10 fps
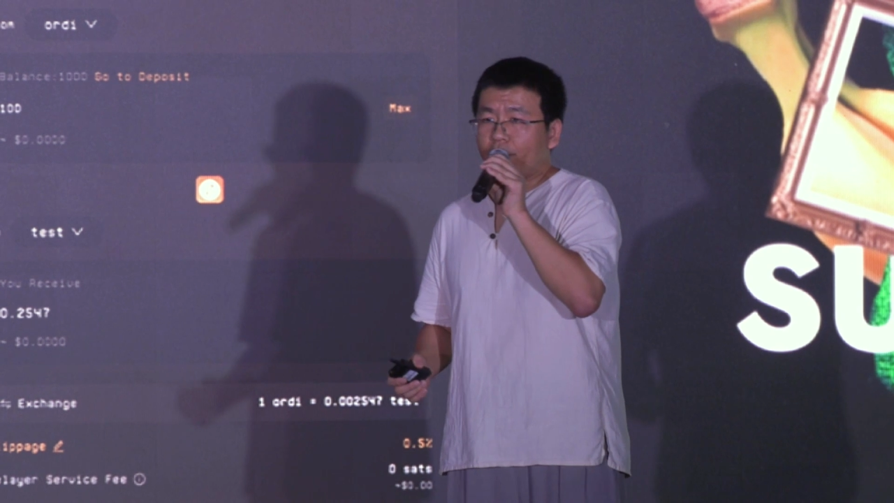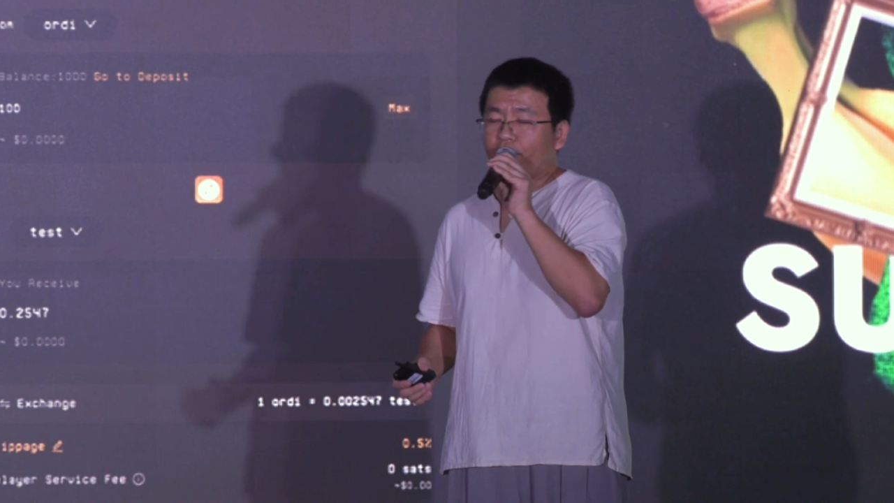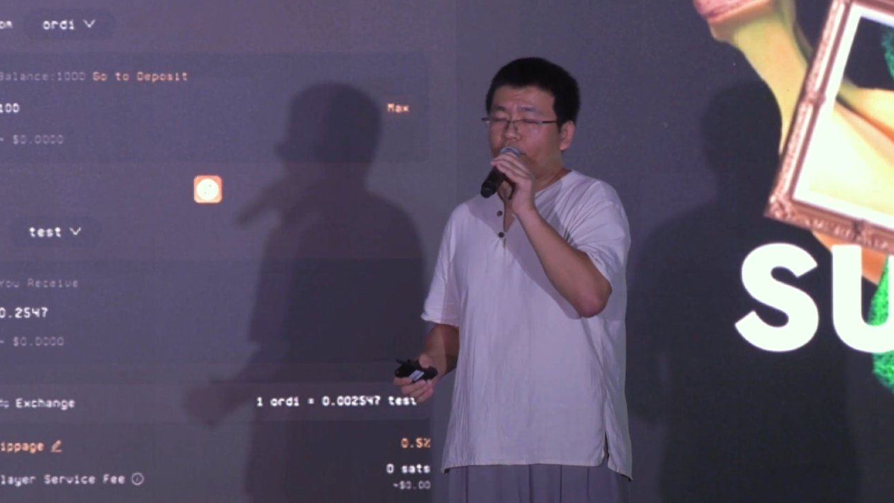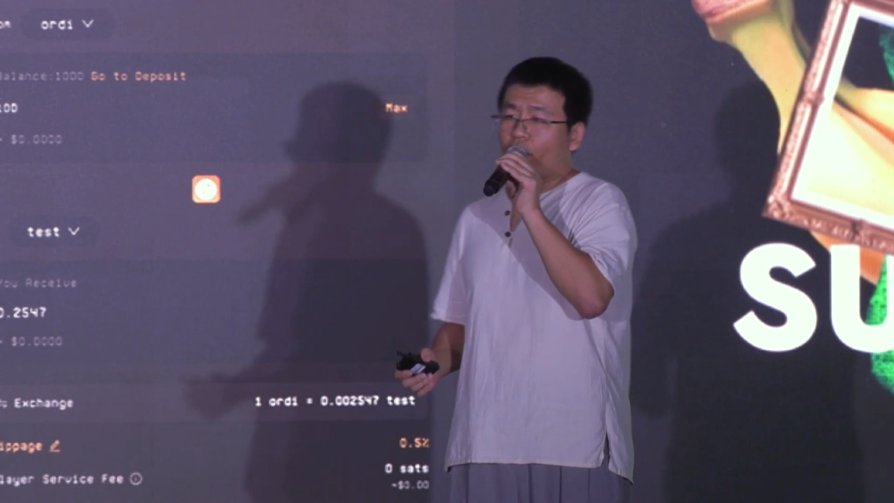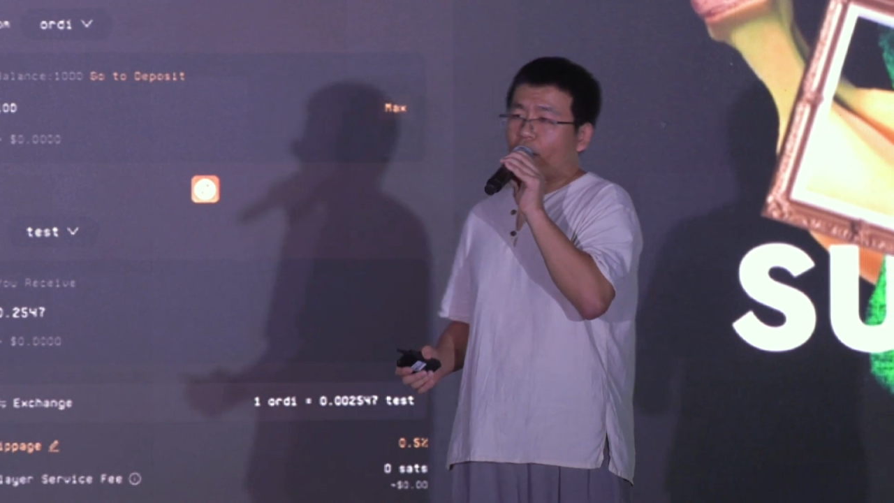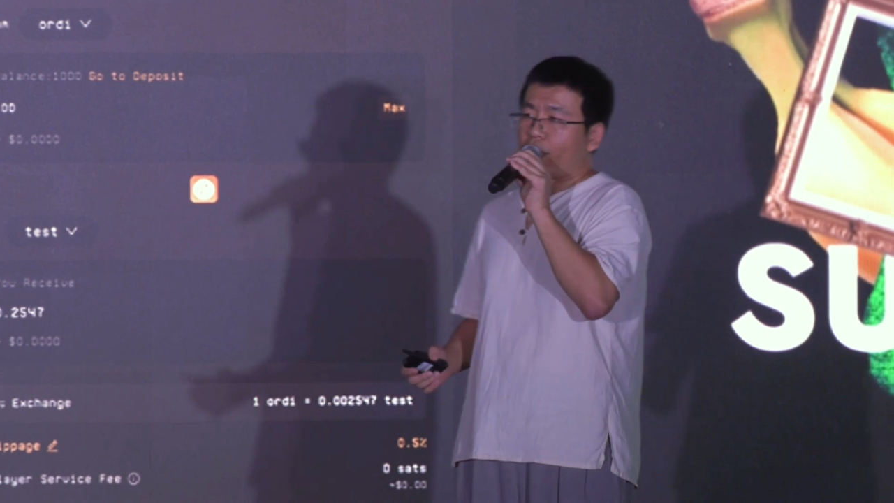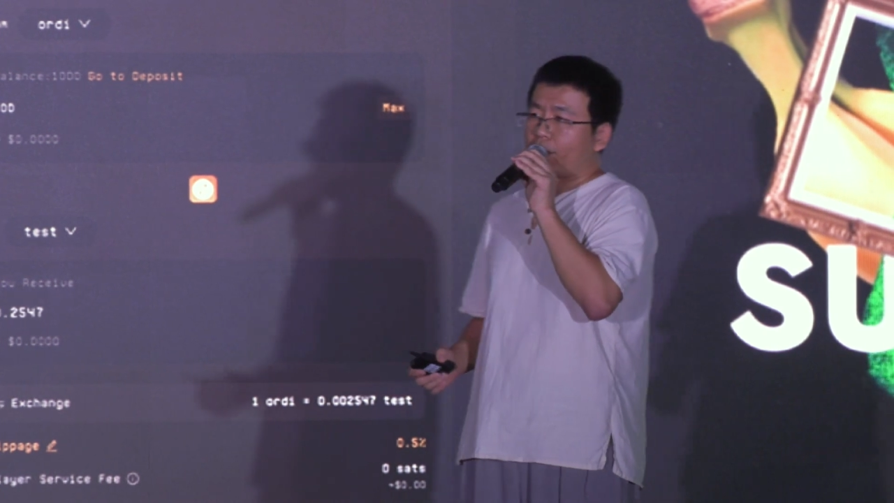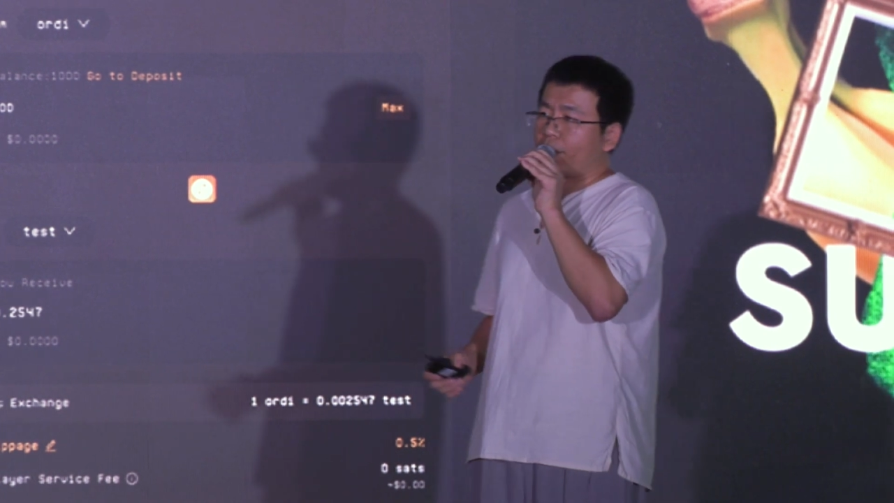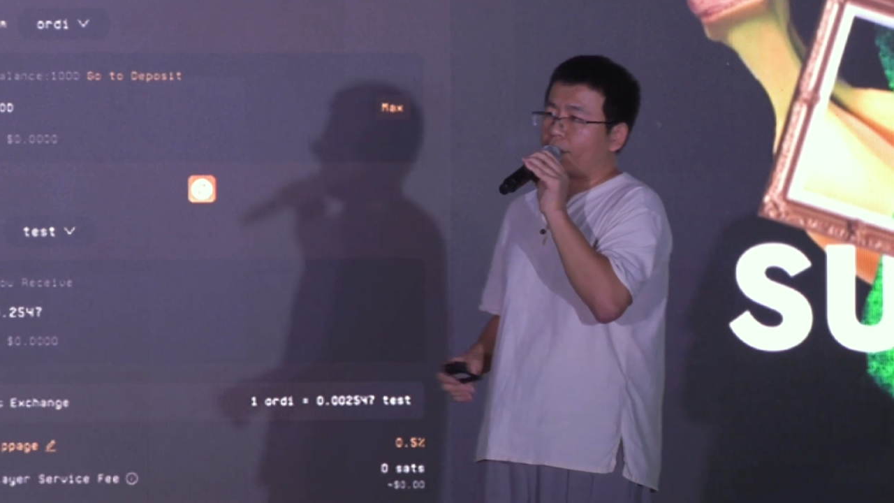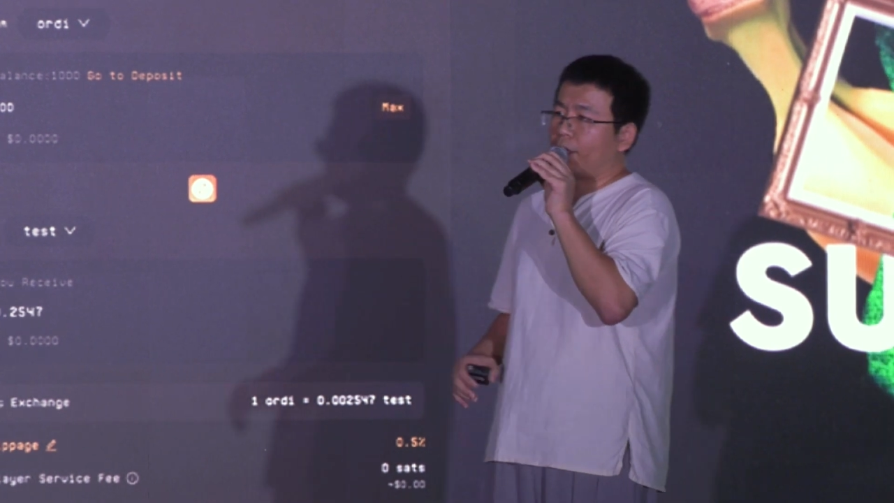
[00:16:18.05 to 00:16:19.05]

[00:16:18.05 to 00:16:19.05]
for it.